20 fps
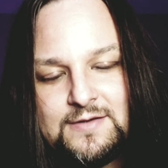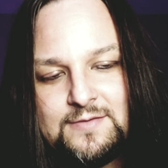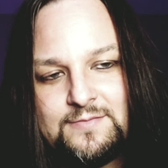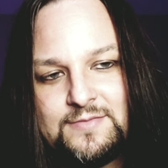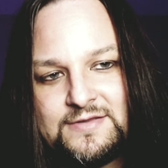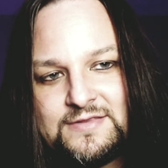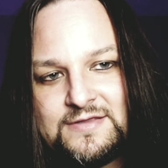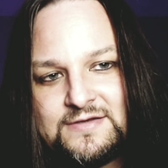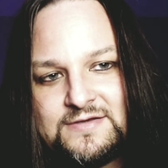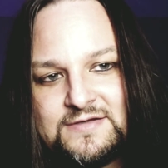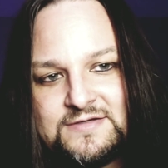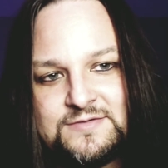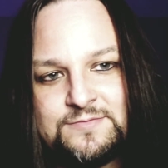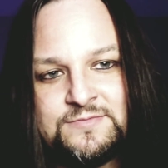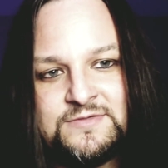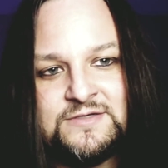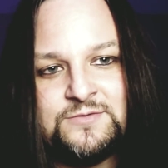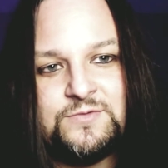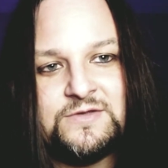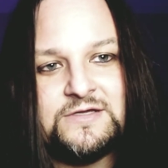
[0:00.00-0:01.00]
But that doesn't
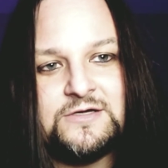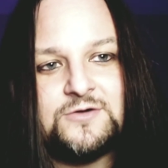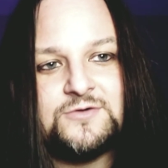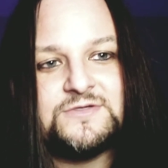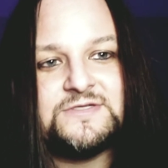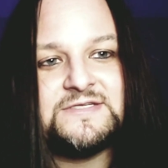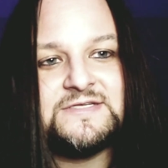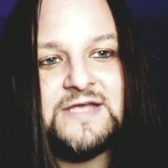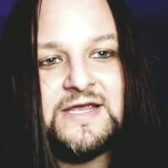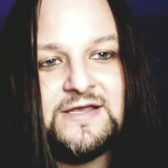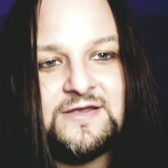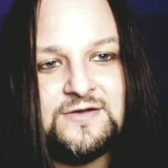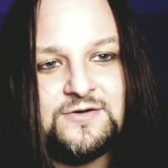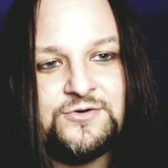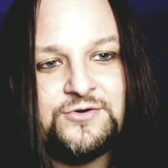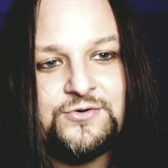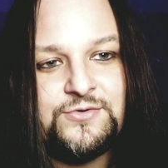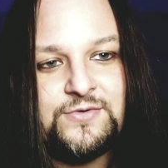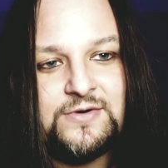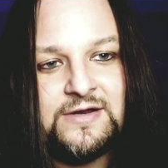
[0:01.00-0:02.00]
mean we go
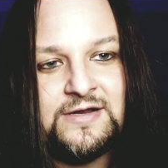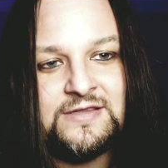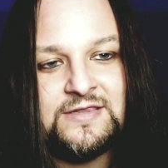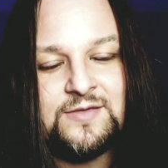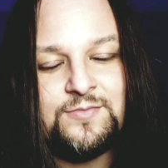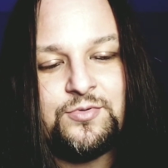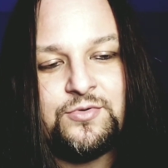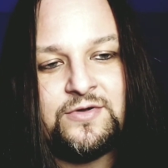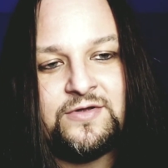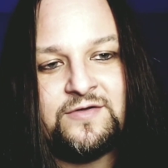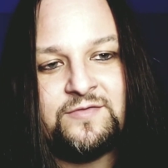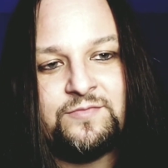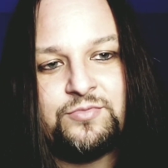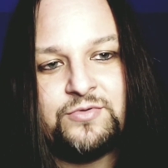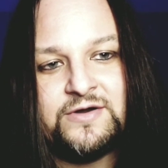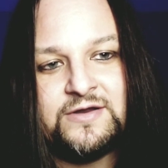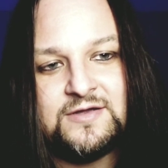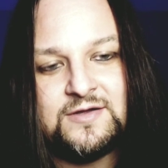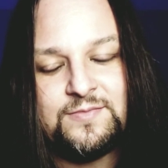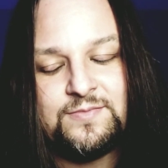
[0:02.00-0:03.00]
psycho at the point of
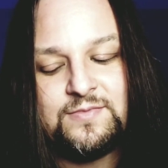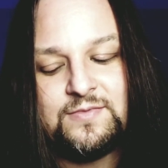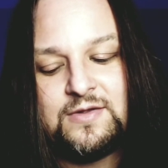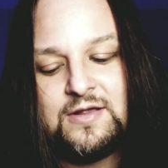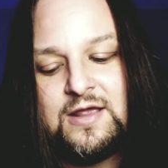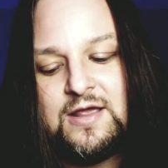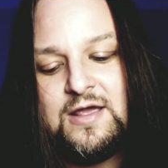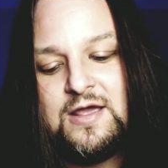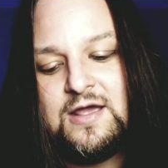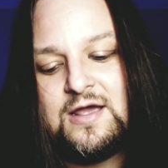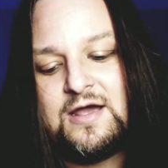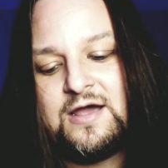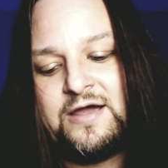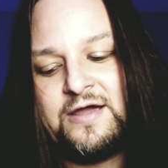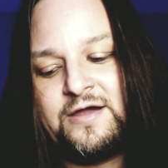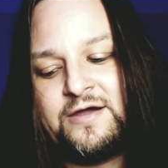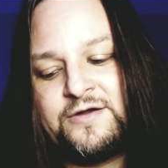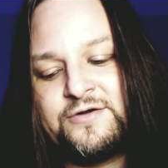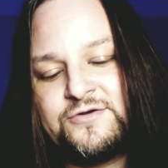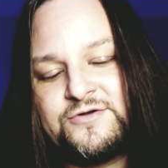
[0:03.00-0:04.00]
breakup. I
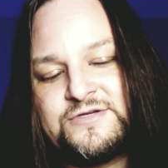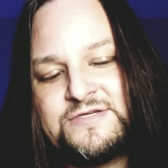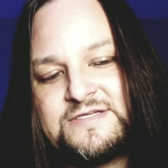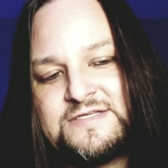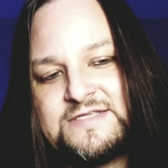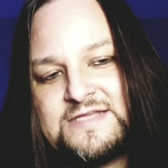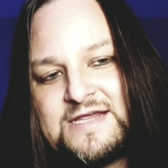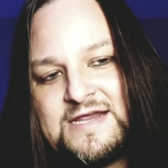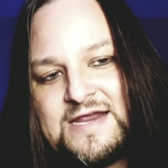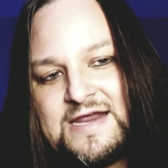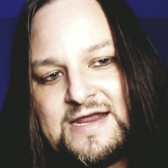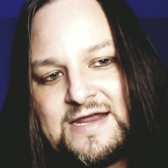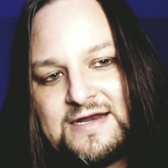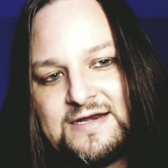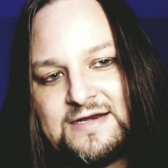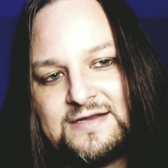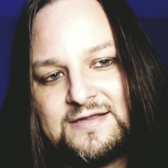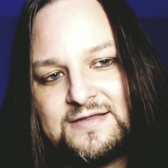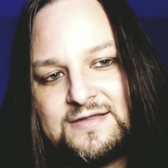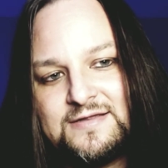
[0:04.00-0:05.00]
understand